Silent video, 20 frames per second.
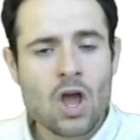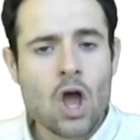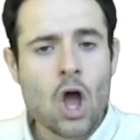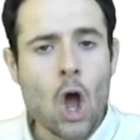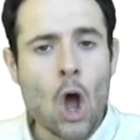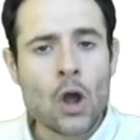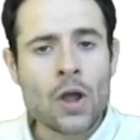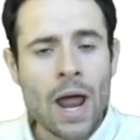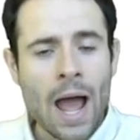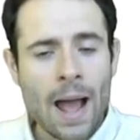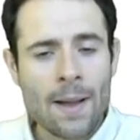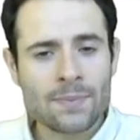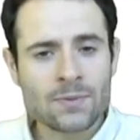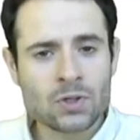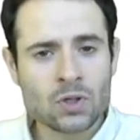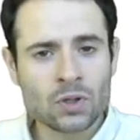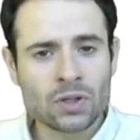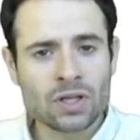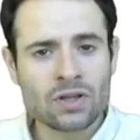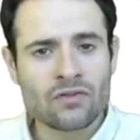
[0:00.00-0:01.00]
An
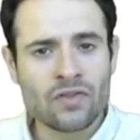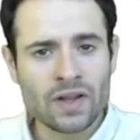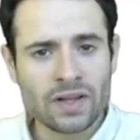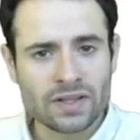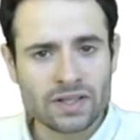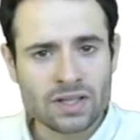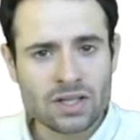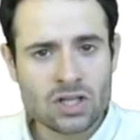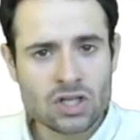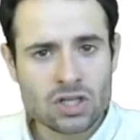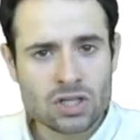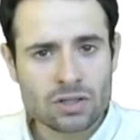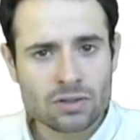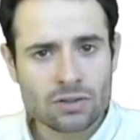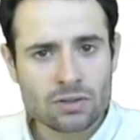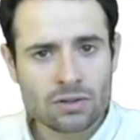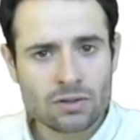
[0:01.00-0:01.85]
absolute advantage